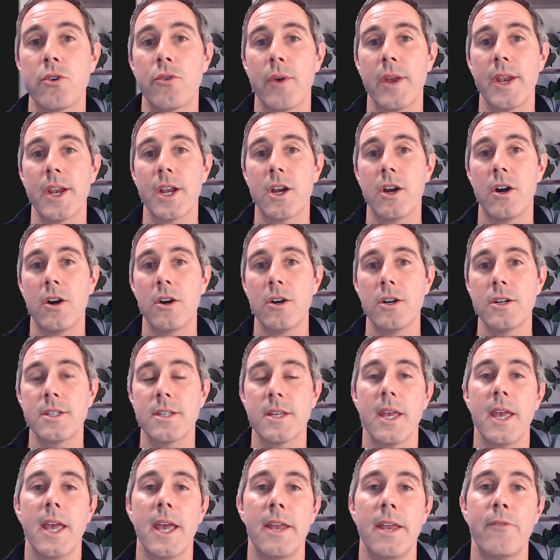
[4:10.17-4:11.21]
credit cards
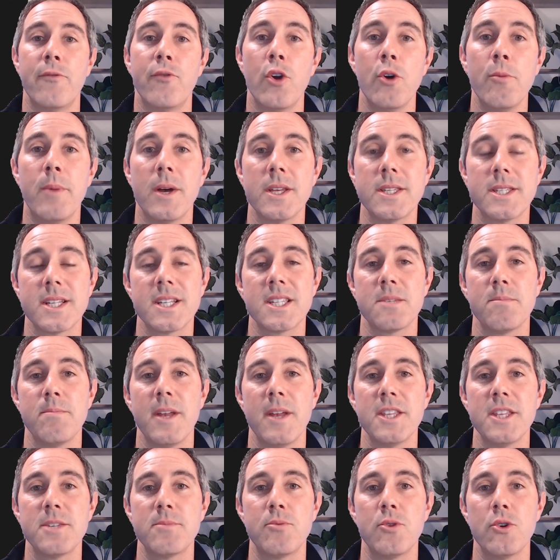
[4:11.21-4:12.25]
and robust
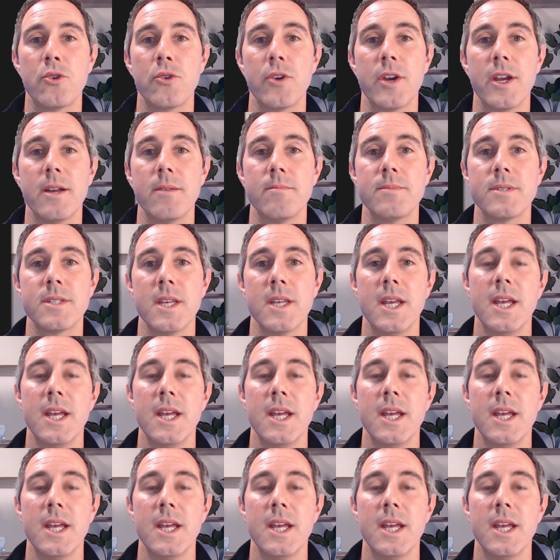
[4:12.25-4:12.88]
expense programs